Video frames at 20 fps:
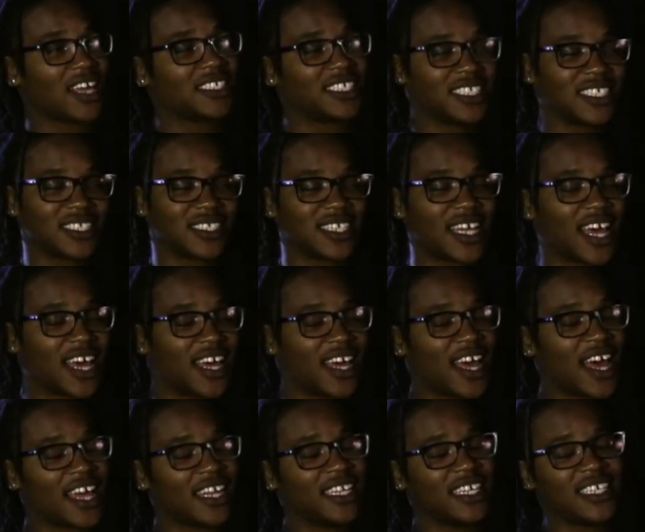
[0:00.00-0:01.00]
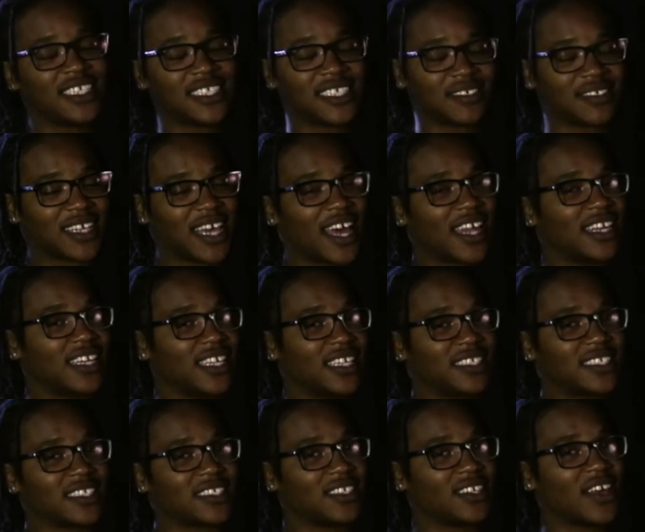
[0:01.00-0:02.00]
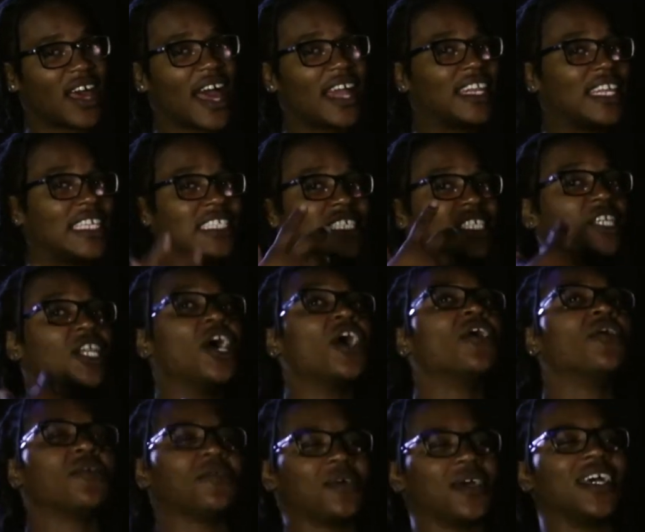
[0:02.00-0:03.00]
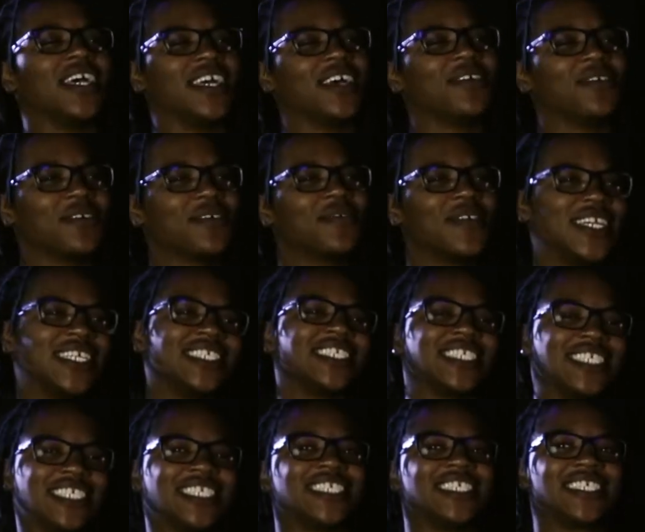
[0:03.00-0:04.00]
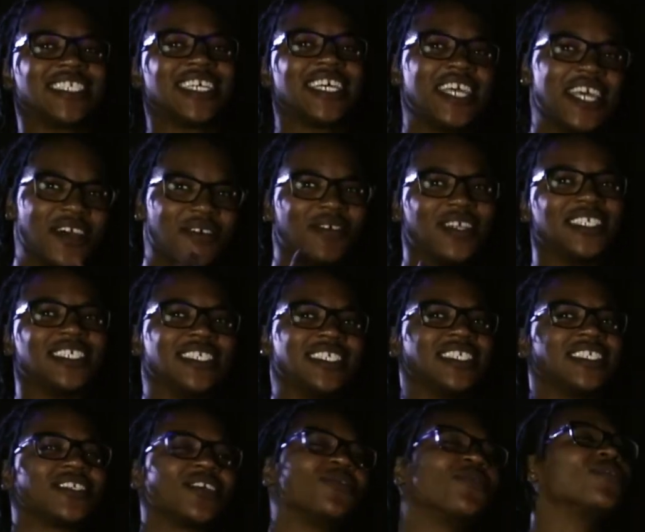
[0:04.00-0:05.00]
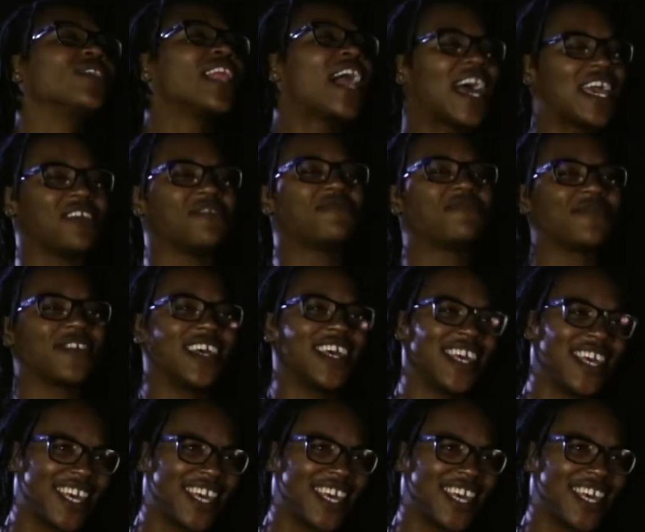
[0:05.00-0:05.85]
I need to know what is this? What is this life?